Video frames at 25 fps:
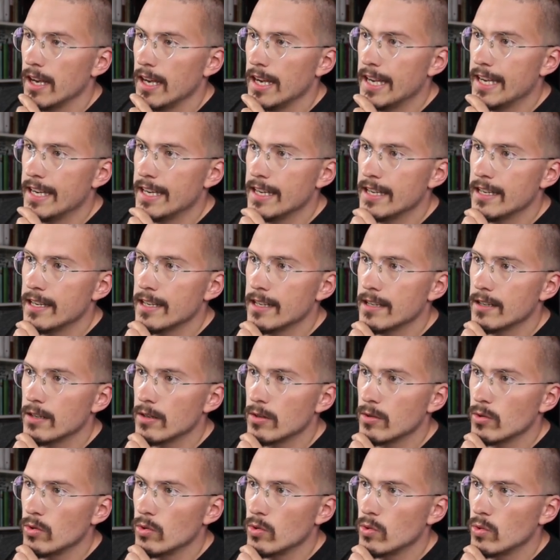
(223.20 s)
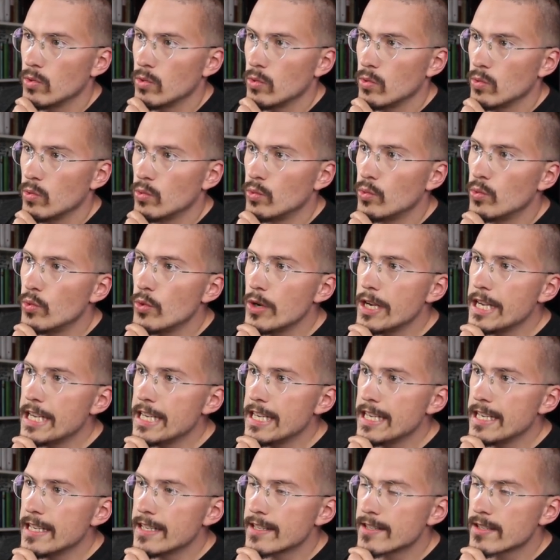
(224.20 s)
And
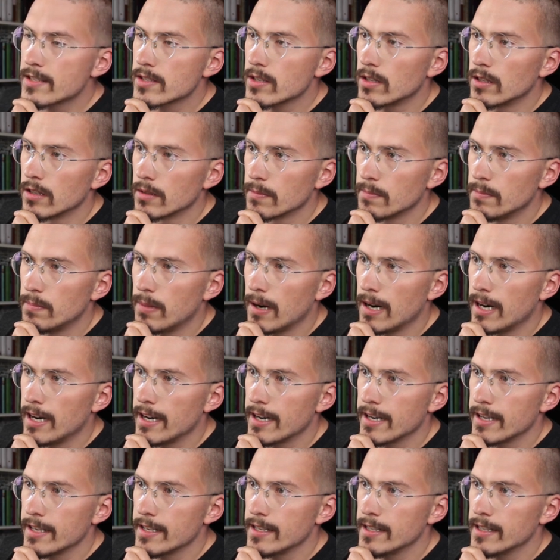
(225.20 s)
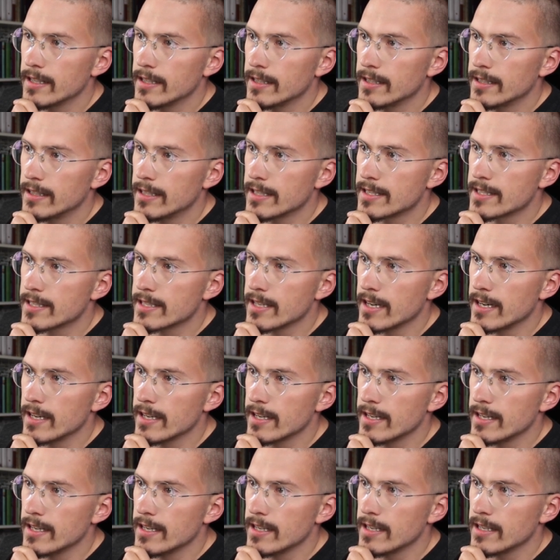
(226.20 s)
we start by
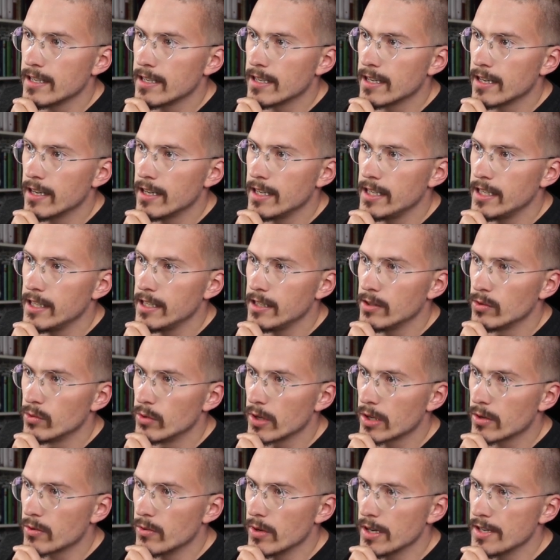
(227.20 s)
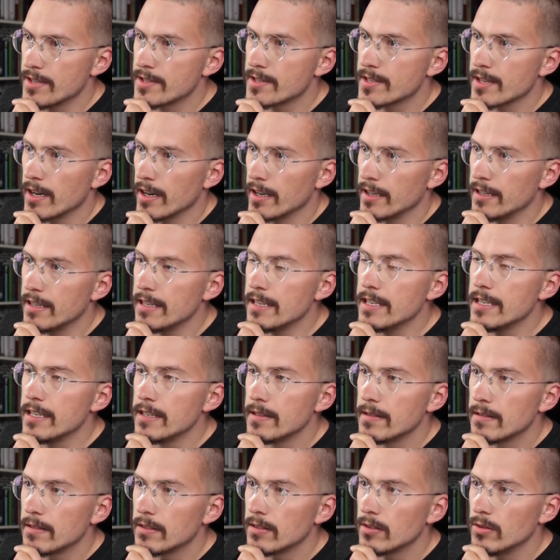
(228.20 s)
assigning a request ID
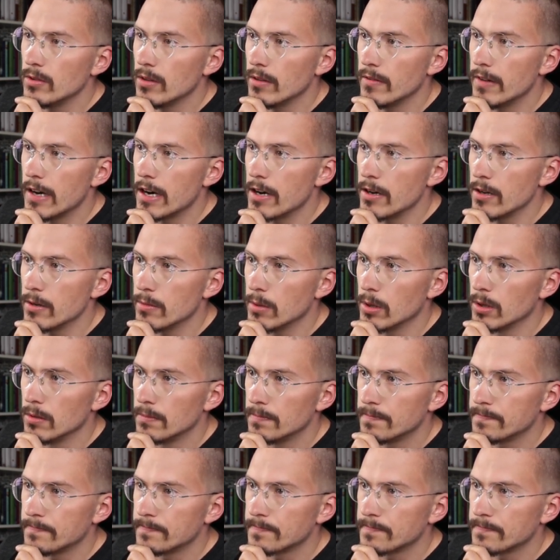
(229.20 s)
to a variable.